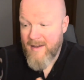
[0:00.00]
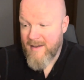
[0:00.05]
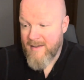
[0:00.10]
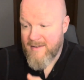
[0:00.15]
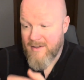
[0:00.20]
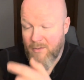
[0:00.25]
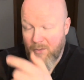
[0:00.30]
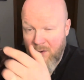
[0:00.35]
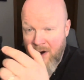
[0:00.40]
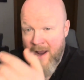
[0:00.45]

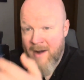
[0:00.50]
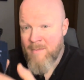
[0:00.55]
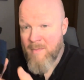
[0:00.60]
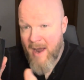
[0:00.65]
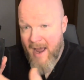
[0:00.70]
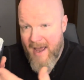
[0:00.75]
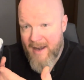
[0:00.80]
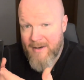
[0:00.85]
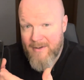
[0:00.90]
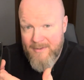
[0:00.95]
It's a red
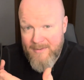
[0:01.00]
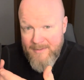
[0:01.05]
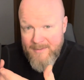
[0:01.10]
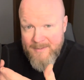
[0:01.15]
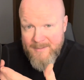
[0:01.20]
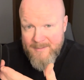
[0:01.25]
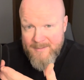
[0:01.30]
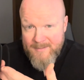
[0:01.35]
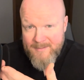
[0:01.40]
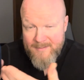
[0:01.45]
bottle,
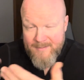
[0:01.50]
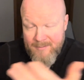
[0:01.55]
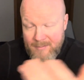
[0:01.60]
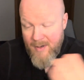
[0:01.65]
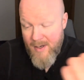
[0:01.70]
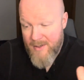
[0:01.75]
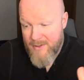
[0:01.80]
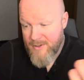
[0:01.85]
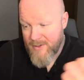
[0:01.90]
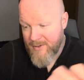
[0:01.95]

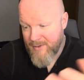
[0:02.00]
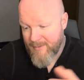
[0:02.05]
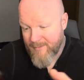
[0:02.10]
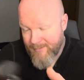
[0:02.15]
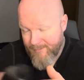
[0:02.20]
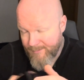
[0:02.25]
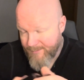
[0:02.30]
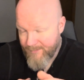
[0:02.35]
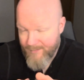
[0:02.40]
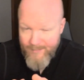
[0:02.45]
which
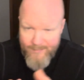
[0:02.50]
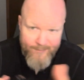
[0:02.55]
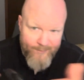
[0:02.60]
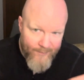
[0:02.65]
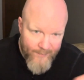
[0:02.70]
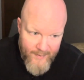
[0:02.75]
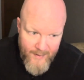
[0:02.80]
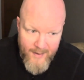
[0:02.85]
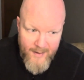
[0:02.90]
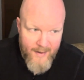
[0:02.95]

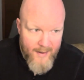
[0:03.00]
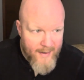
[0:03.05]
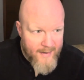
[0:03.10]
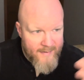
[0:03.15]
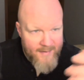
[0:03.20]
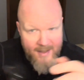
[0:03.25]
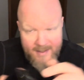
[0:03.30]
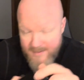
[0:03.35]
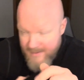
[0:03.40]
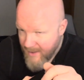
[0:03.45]

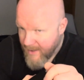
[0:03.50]
that's